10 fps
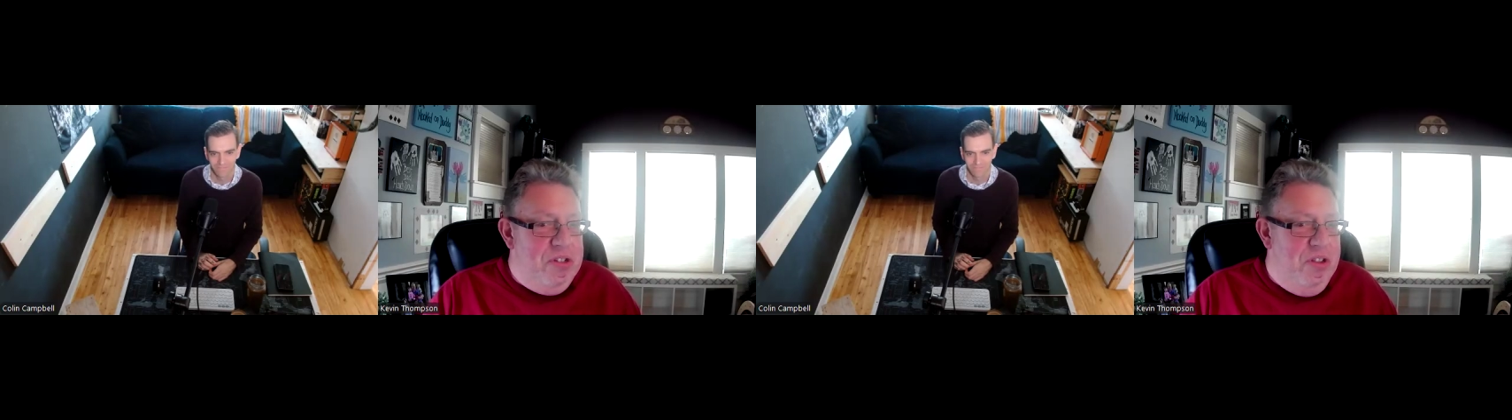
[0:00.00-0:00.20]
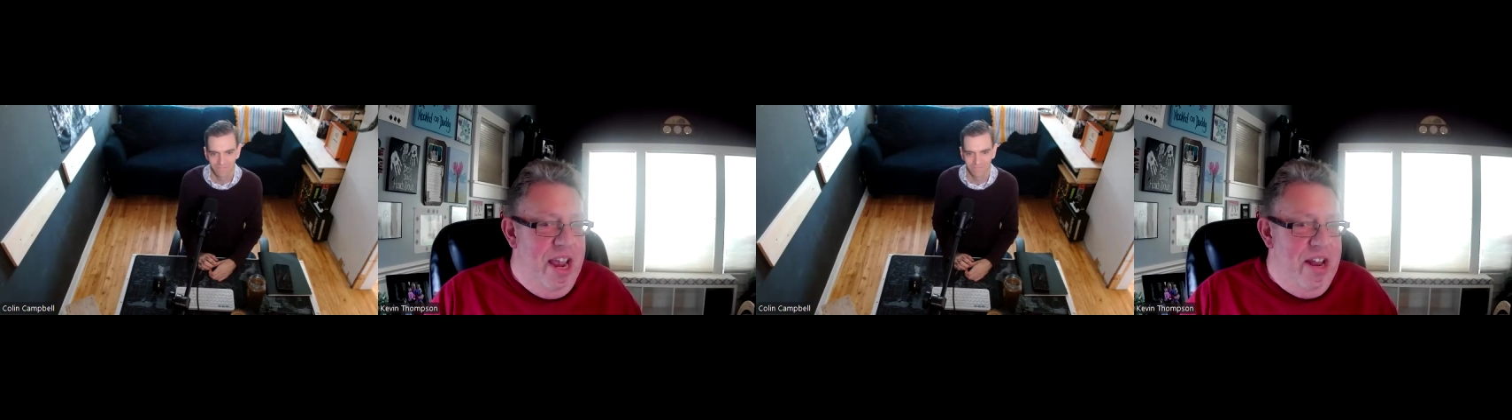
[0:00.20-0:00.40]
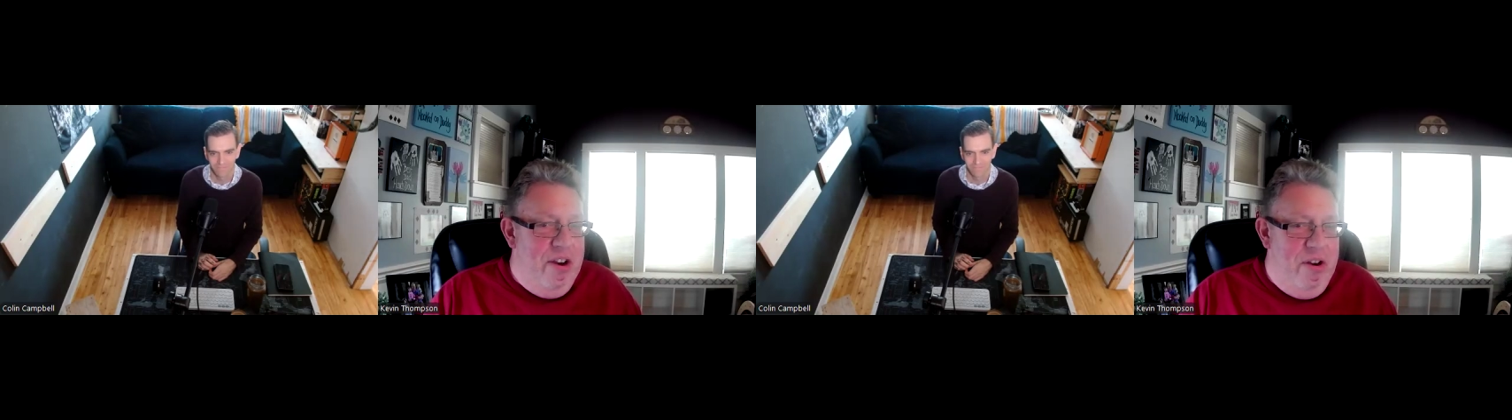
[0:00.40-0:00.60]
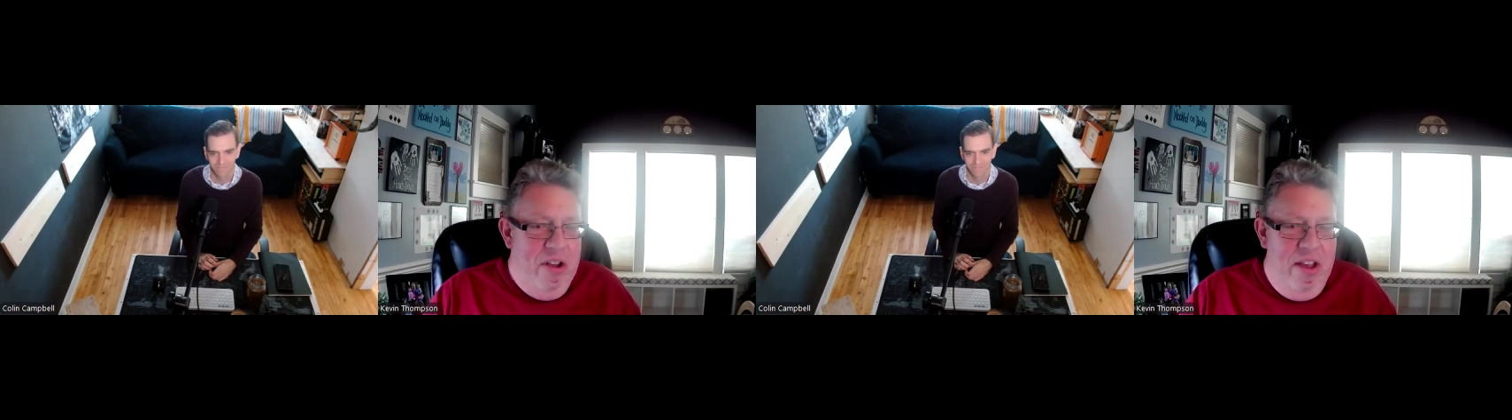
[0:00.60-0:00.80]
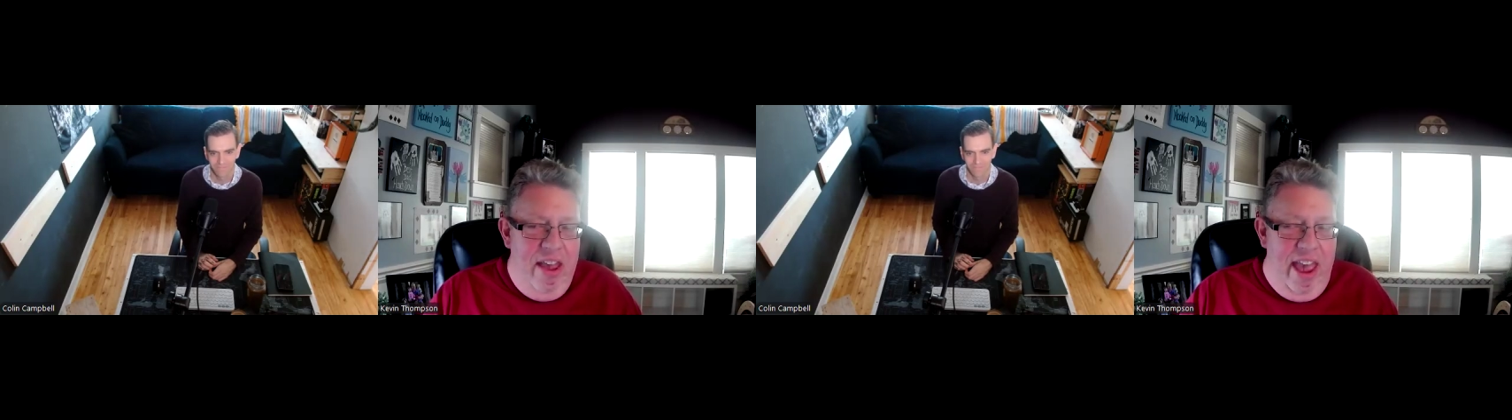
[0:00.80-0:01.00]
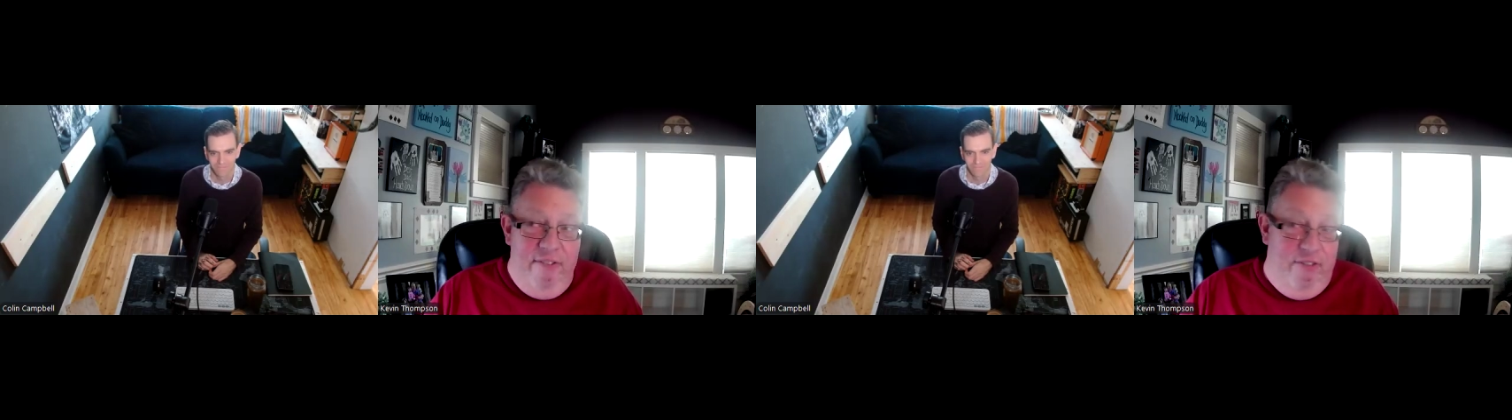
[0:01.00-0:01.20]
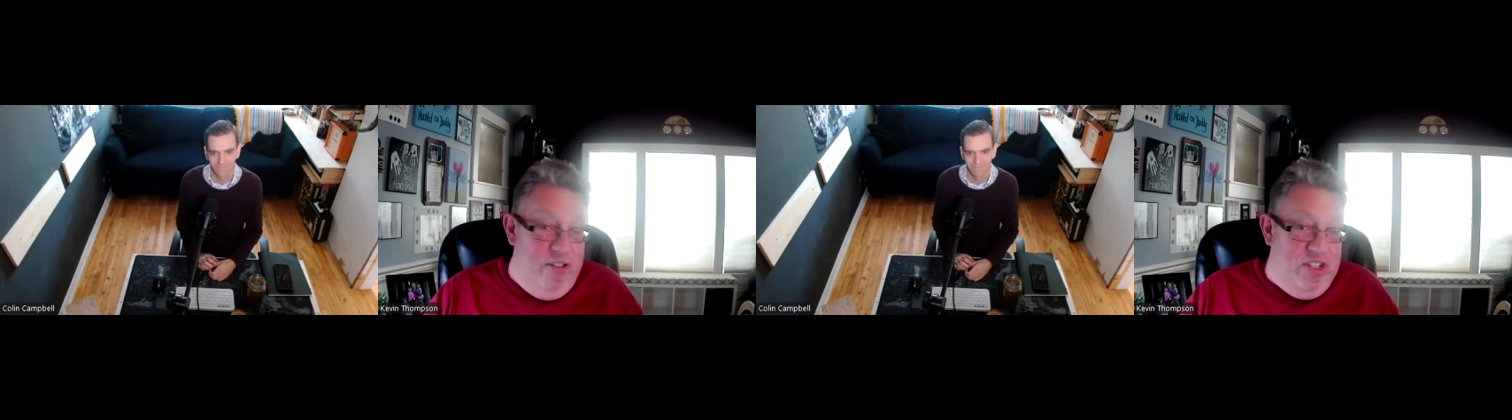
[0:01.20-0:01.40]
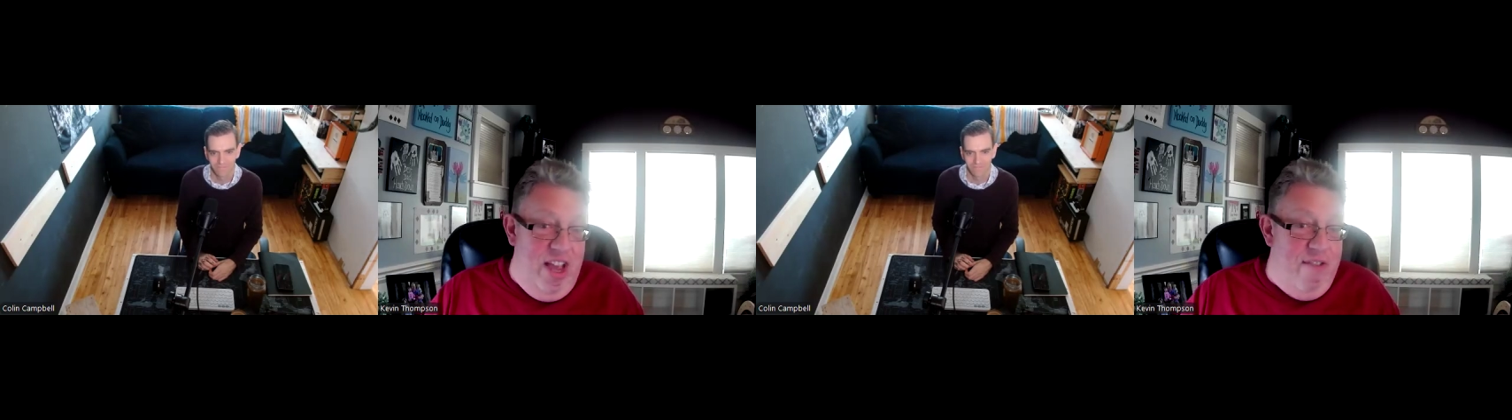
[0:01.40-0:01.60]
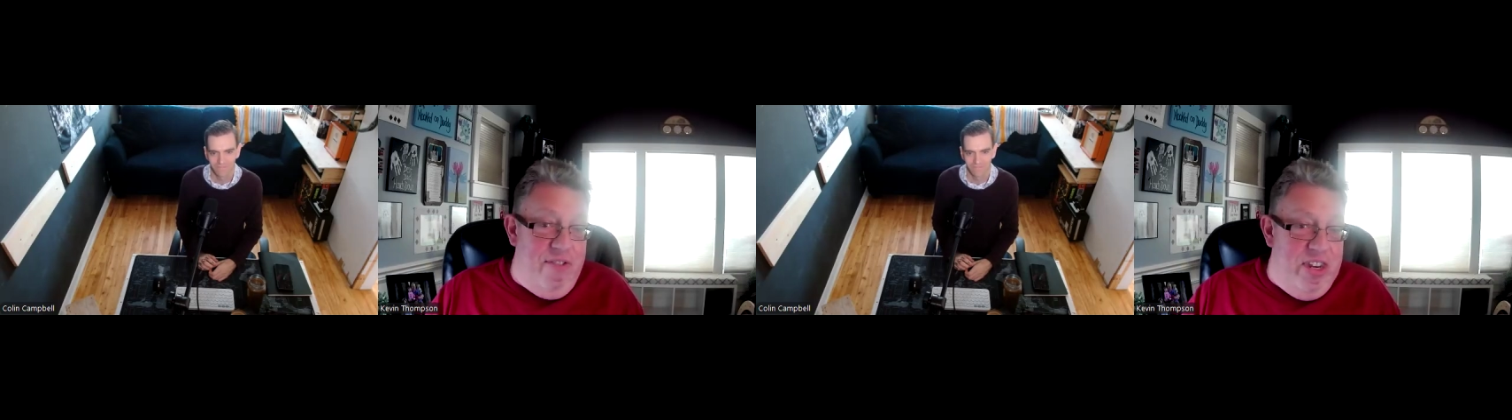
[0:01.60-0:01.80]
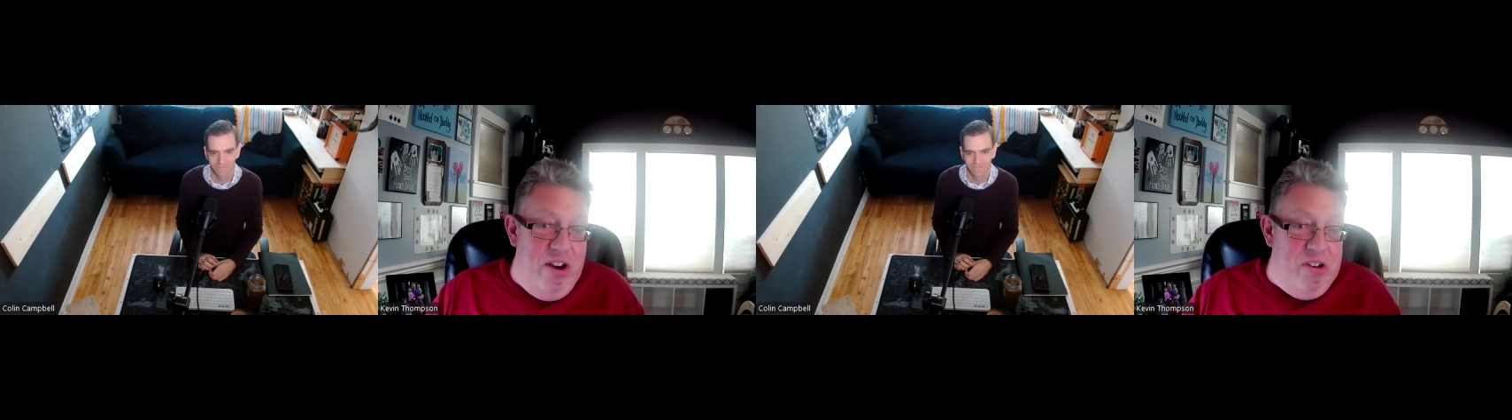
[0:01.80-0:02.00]
years later. And for
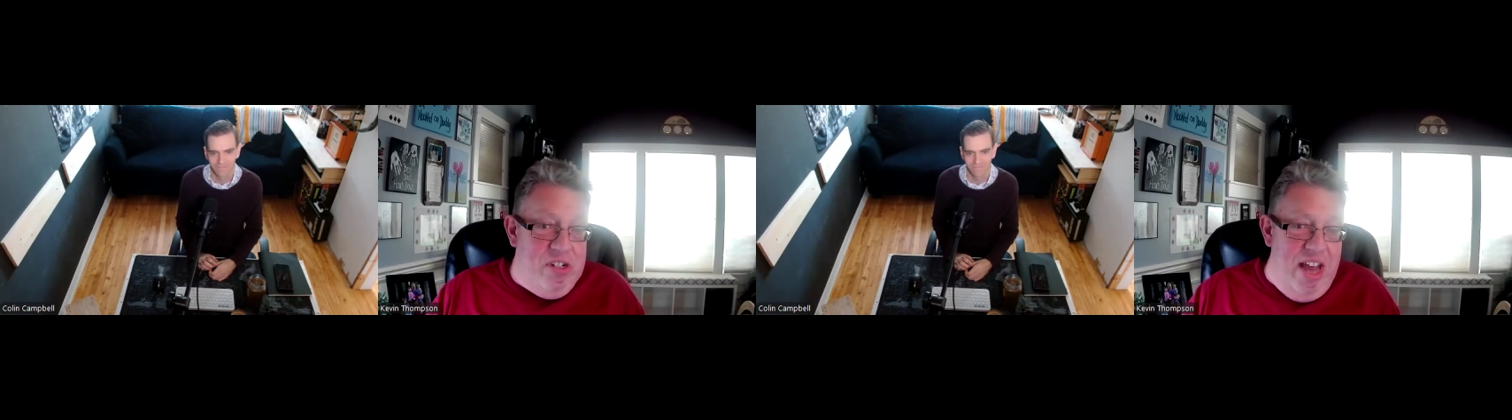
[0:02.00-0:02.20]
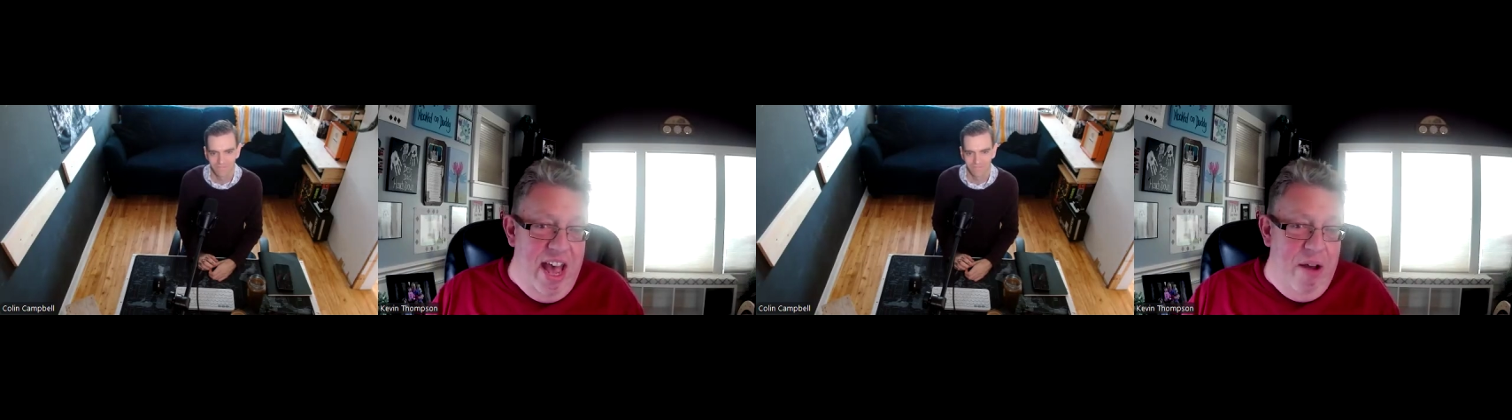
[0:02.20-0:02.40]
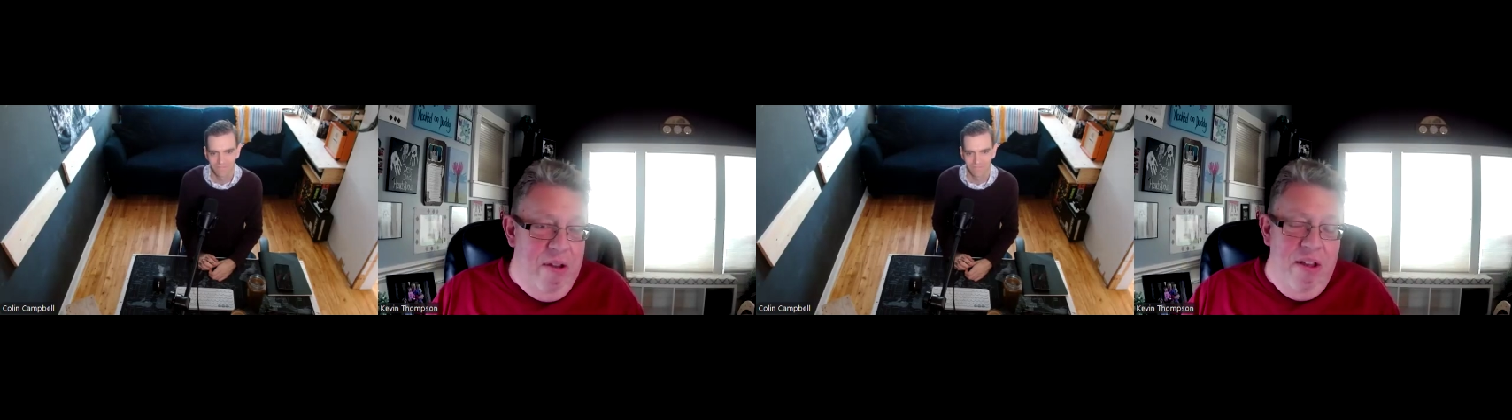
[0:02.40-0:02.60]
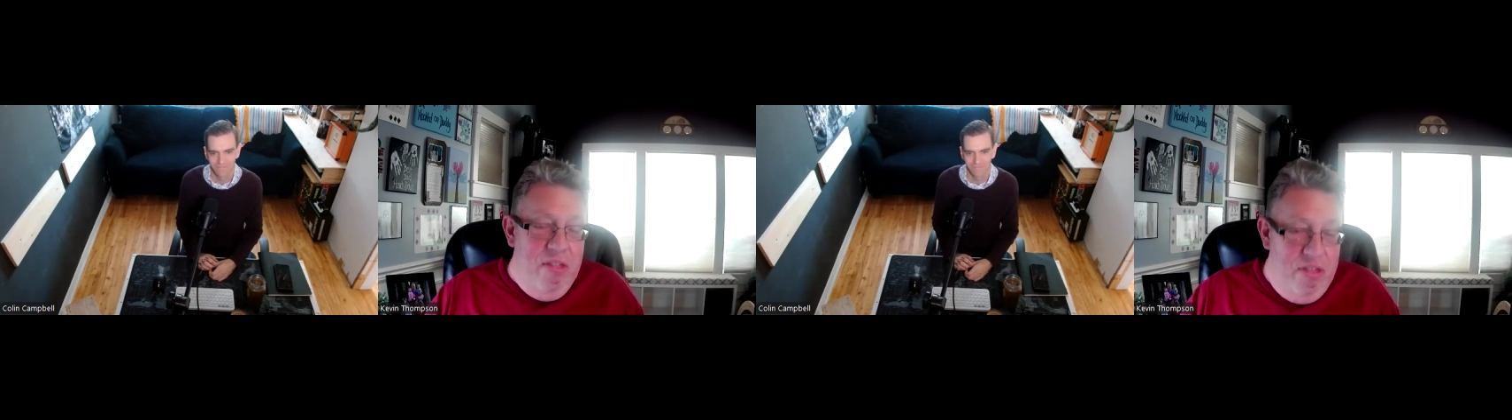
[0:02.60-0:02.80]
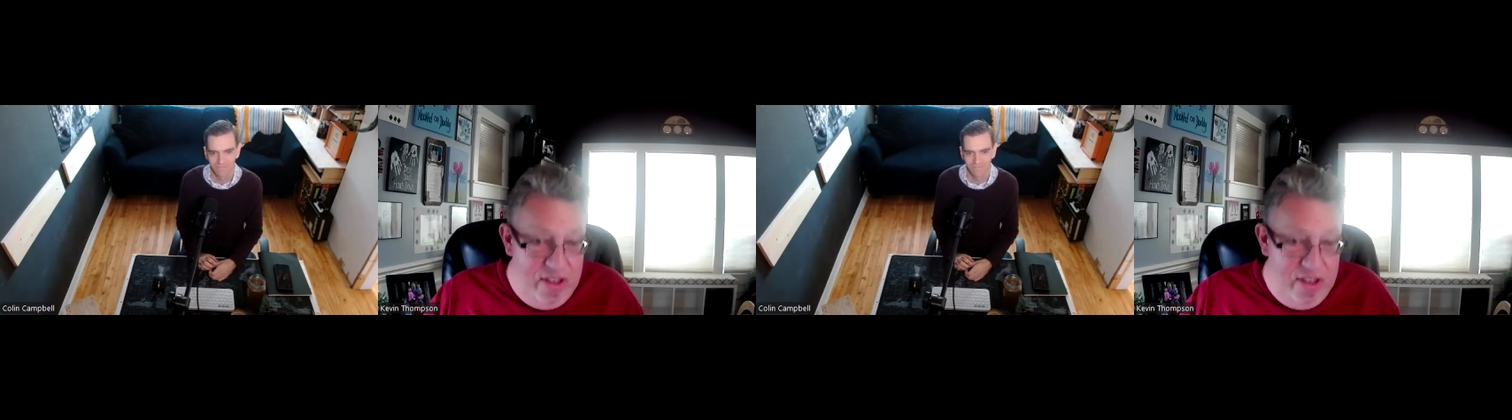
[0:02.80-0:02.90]
7 years now,